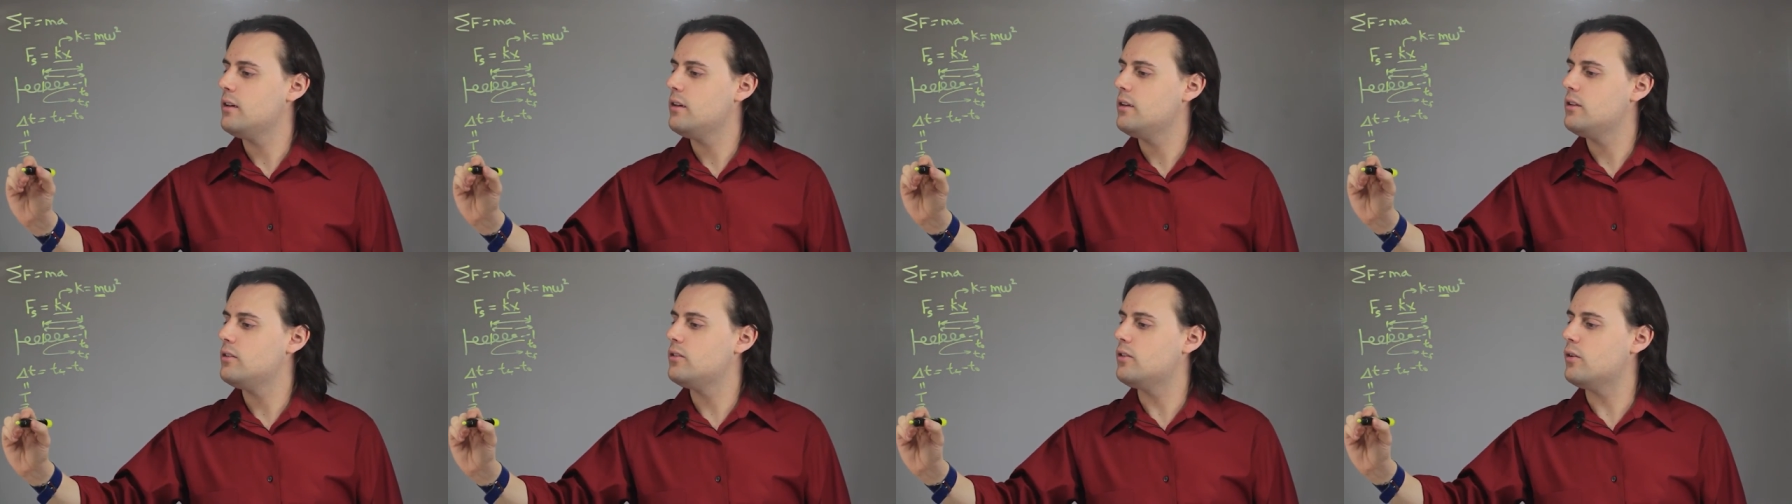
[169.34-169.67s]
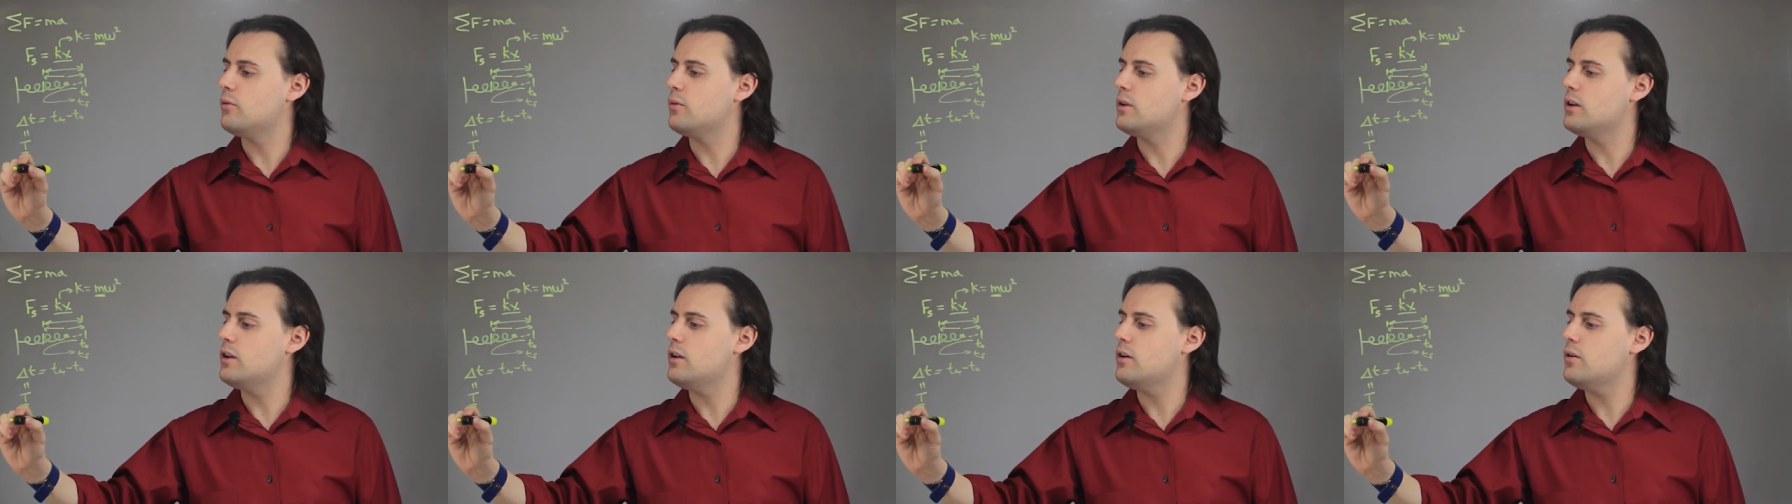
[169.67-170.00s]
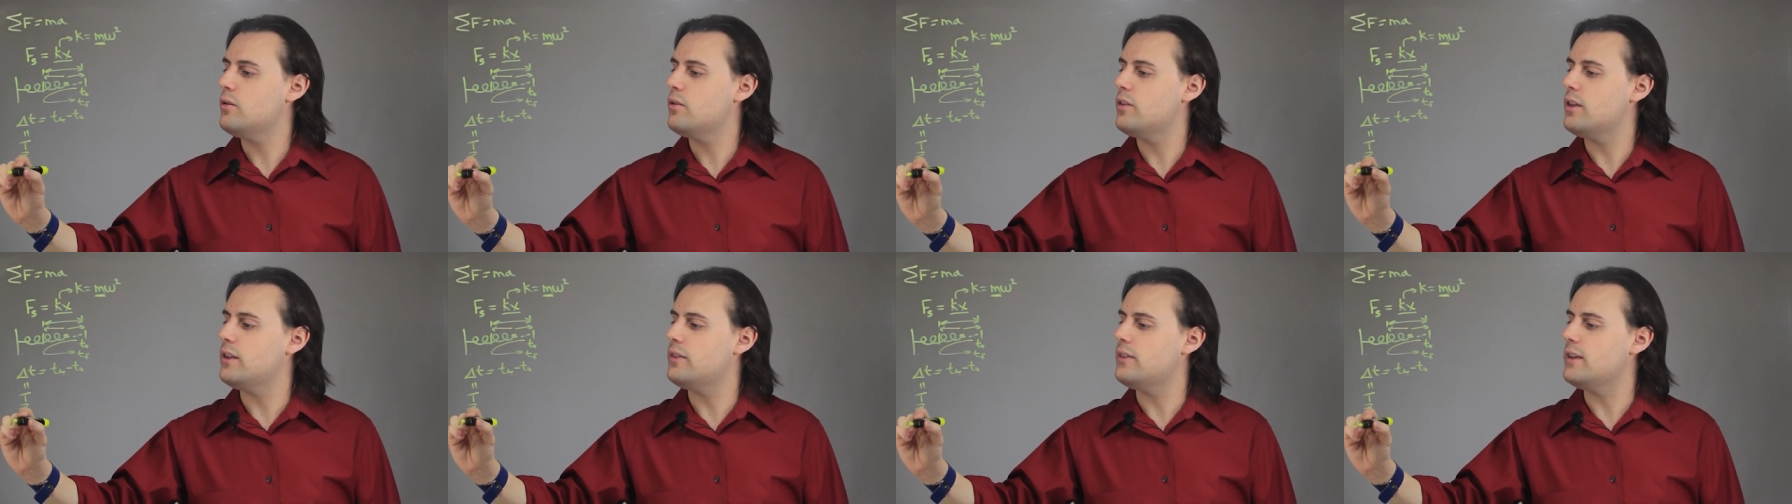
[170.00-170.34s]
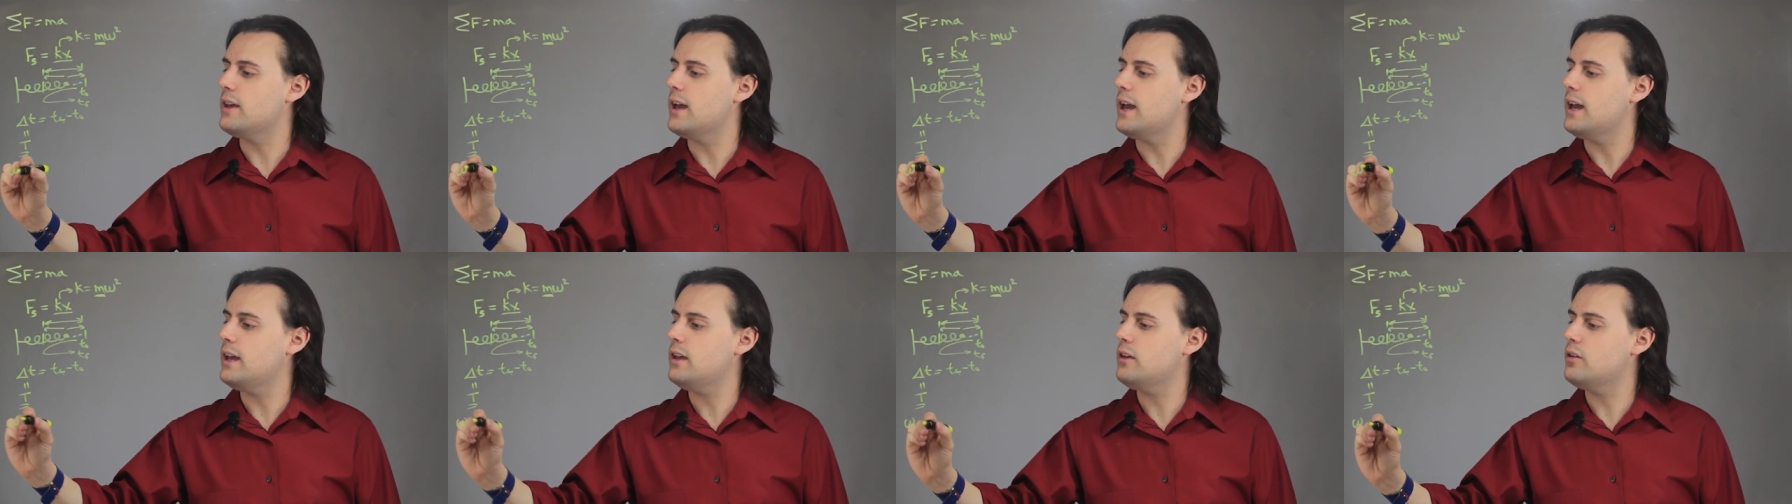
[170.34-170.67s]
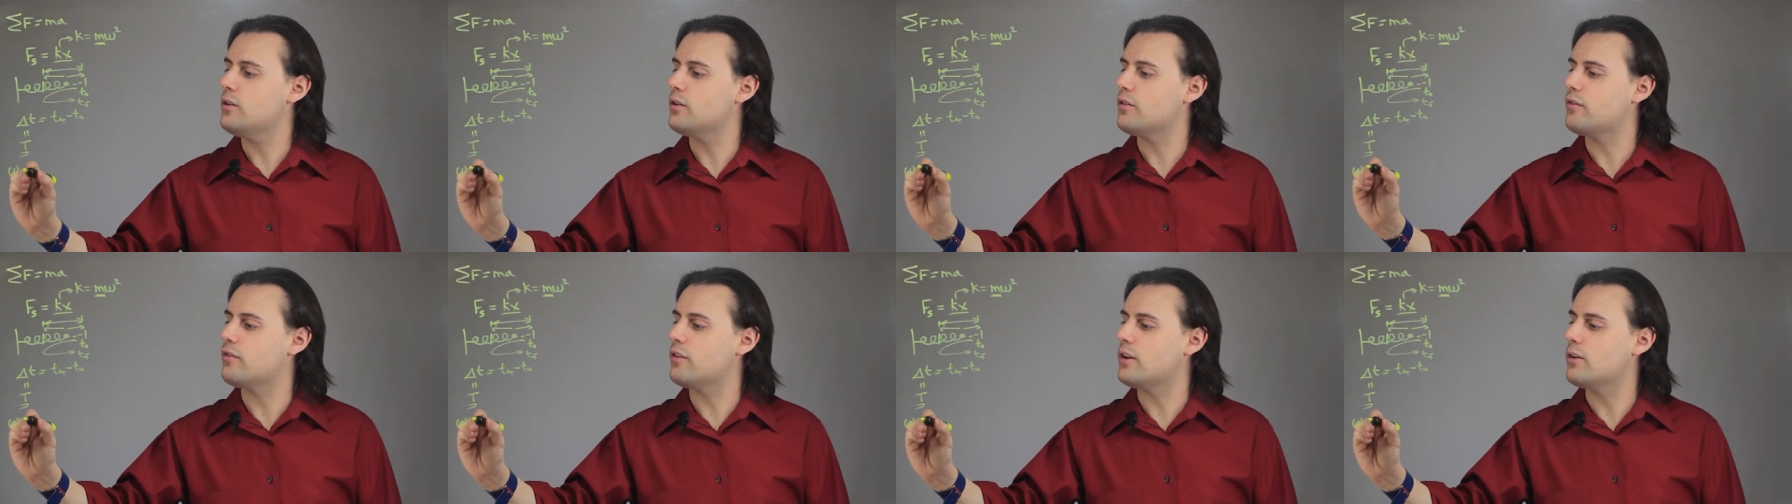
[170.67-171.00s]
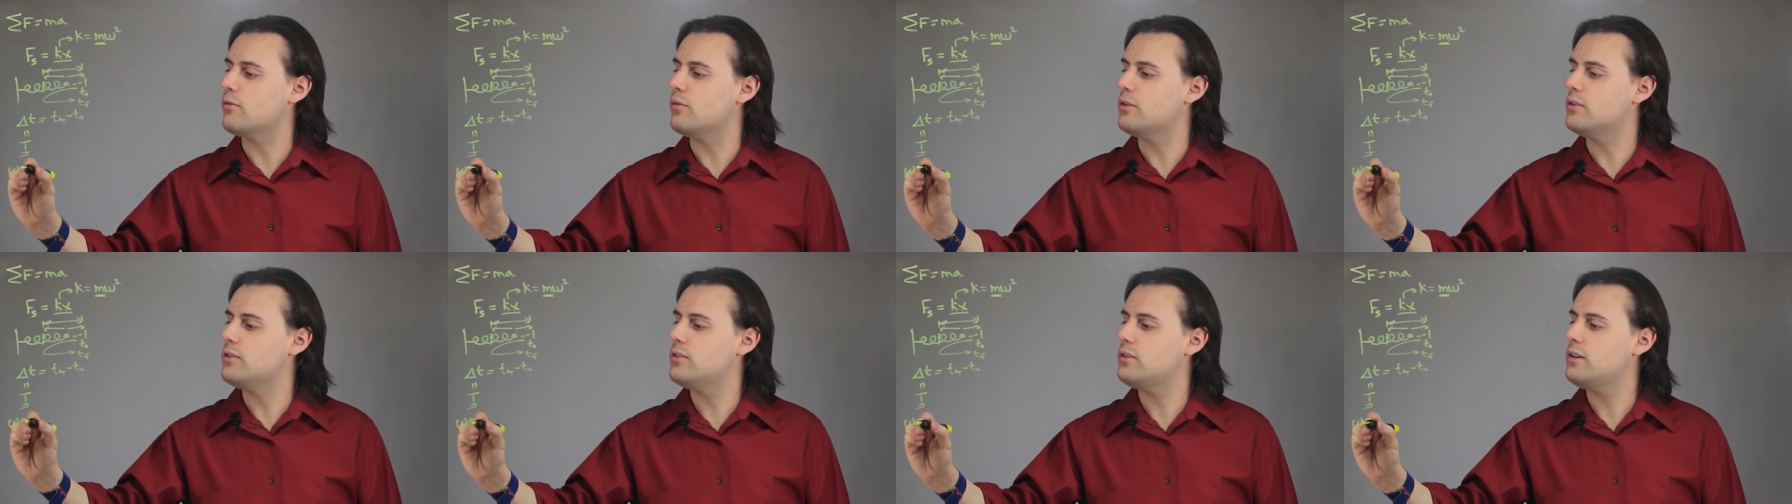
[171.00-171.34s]
So we know that the angular
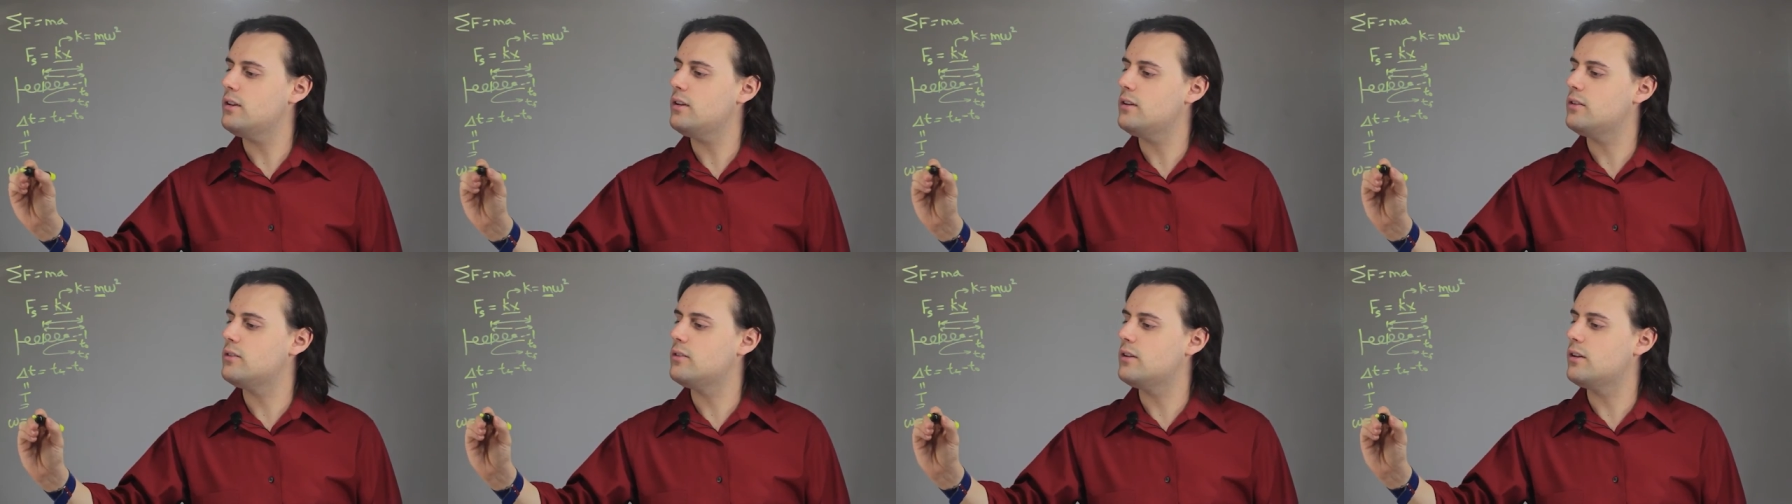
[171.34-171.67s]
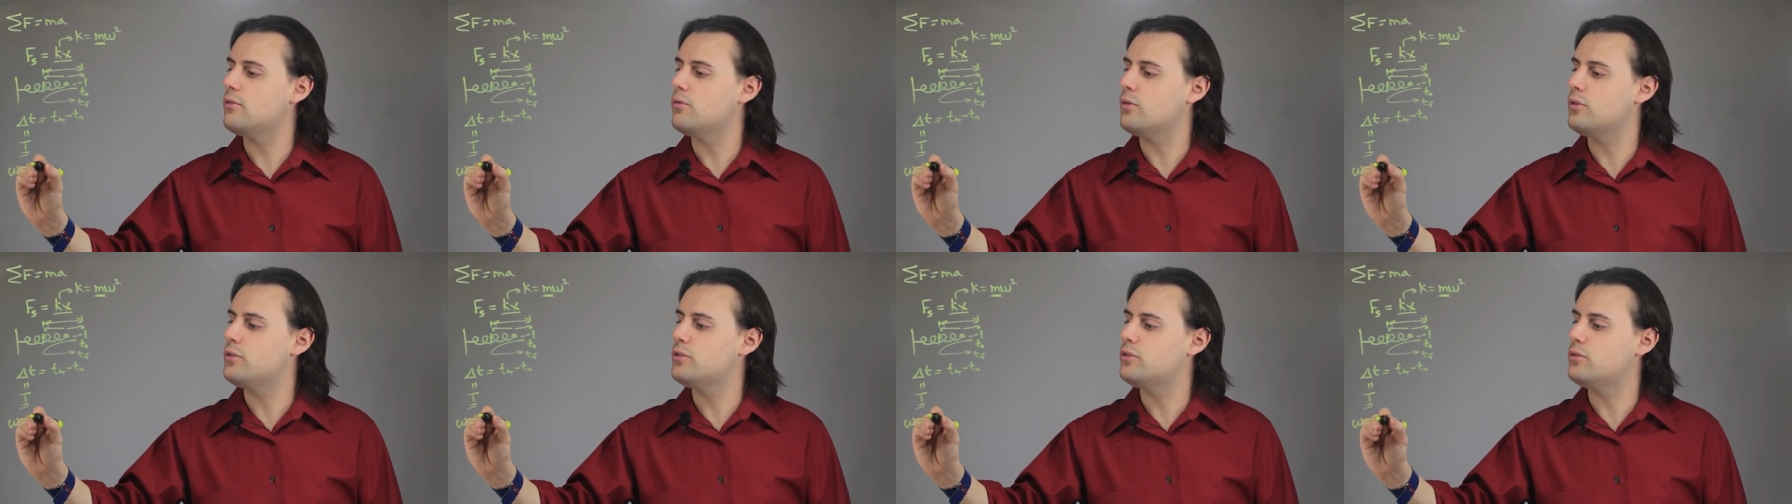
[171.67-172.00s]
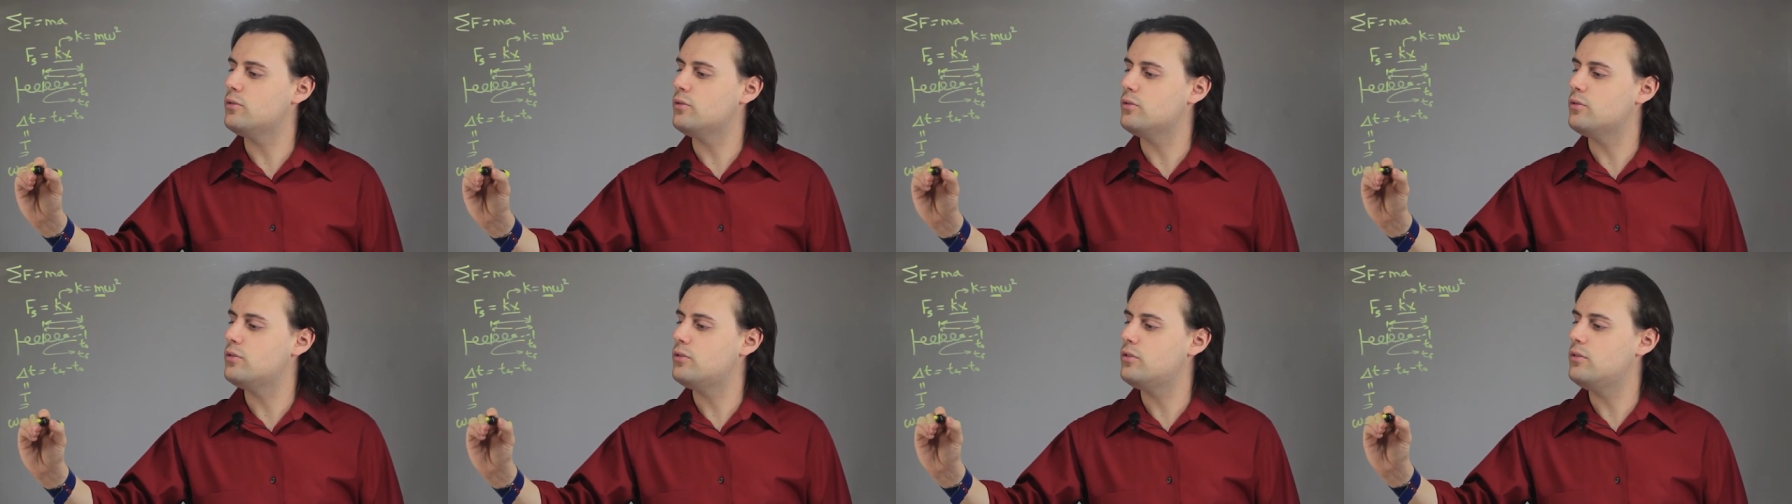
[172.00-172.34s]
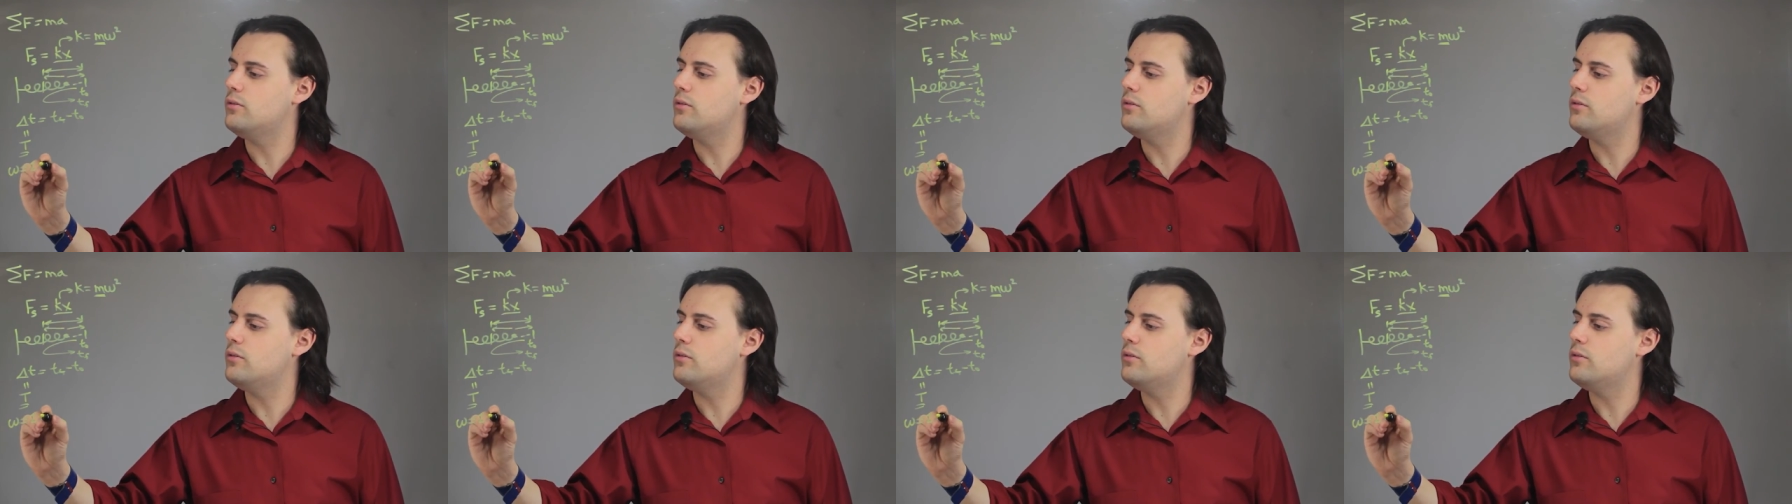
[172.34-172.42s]
frequency is equal to